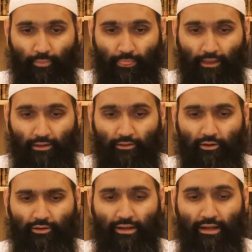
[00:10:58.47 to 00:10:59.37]
He did
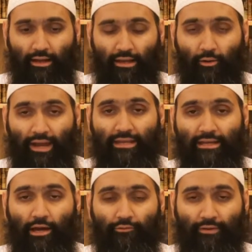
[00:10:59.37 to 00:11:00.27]
not allow any
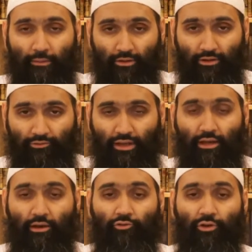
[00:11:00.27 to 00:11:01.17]
kind of amulets.
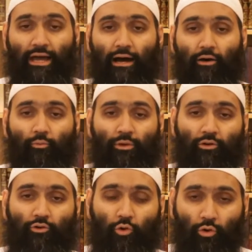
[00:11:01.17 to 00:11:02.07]
So now we're going
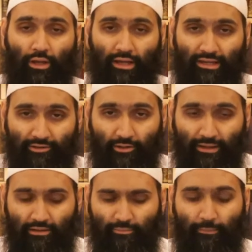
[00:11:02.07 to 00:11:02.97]
to talk a little
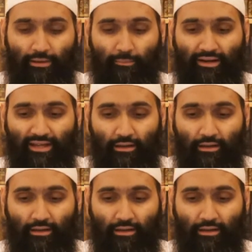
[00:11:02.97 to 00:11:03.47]
bit, maybe about 10